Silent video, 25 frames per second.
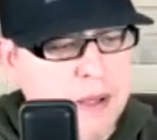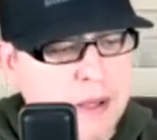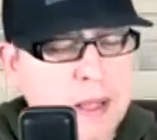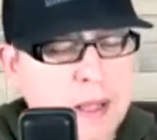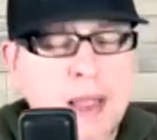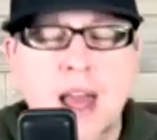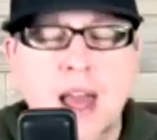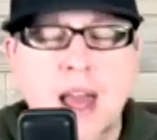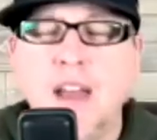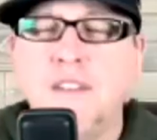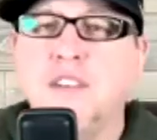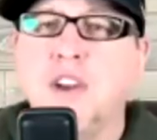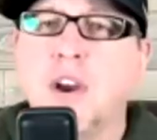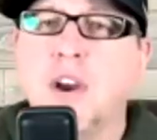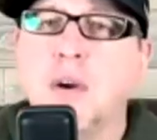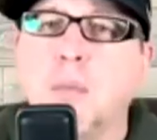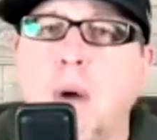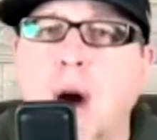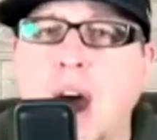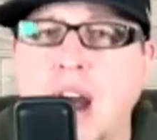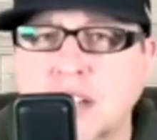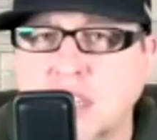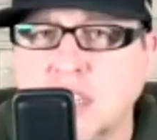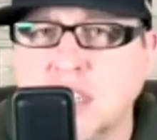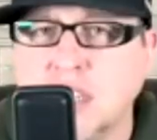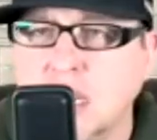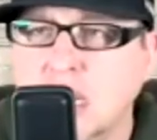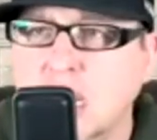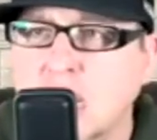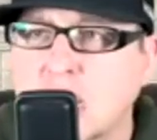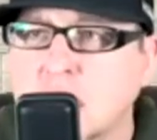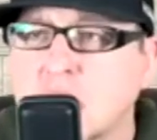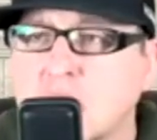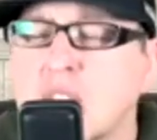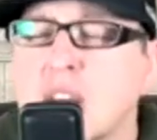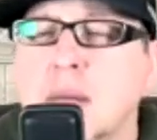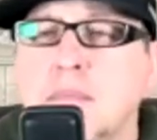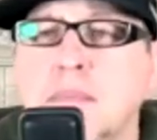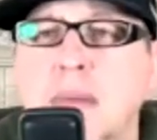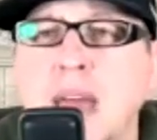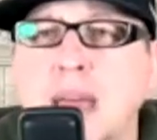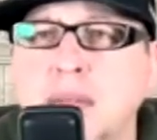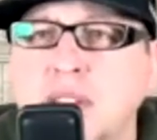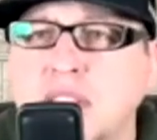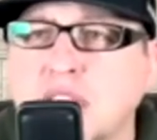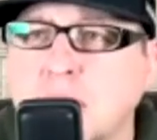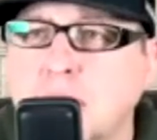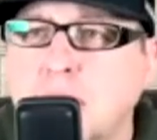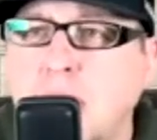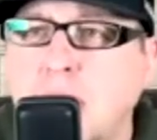If you're watching this, maybe
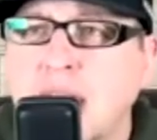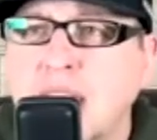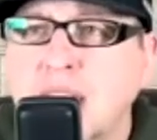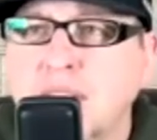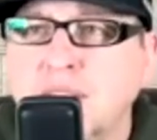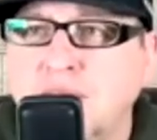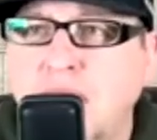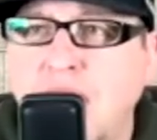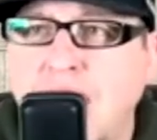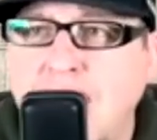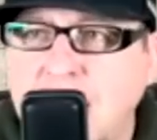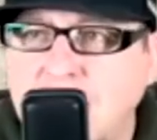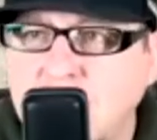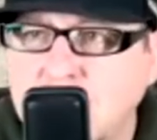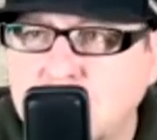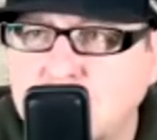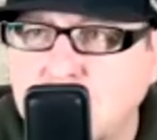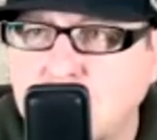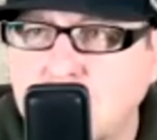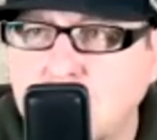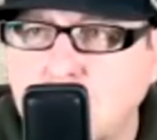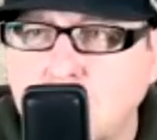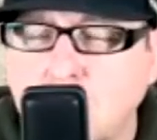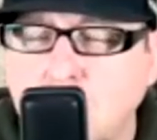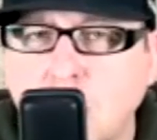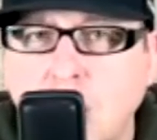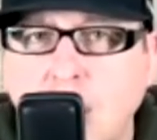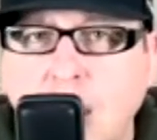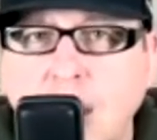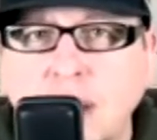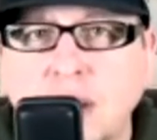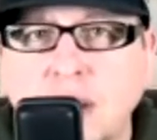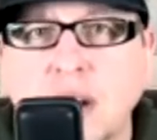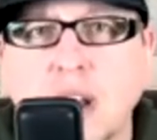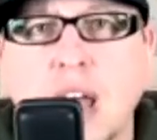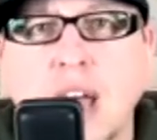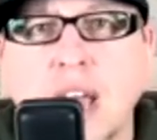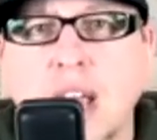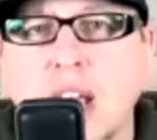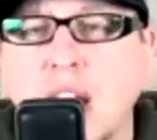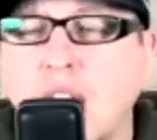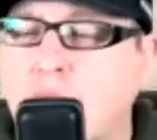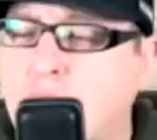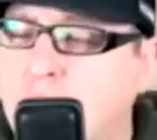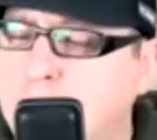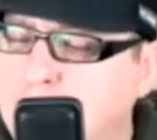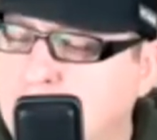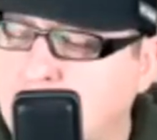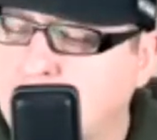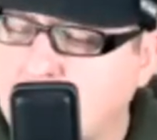somebody invited you and you're like, oh
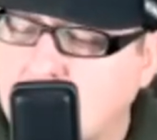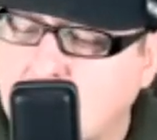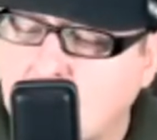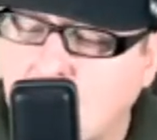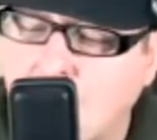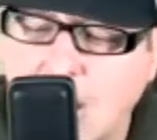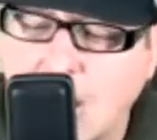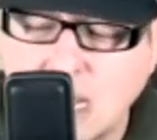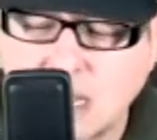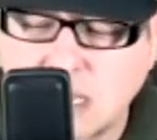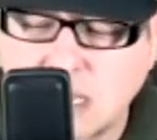my gosh,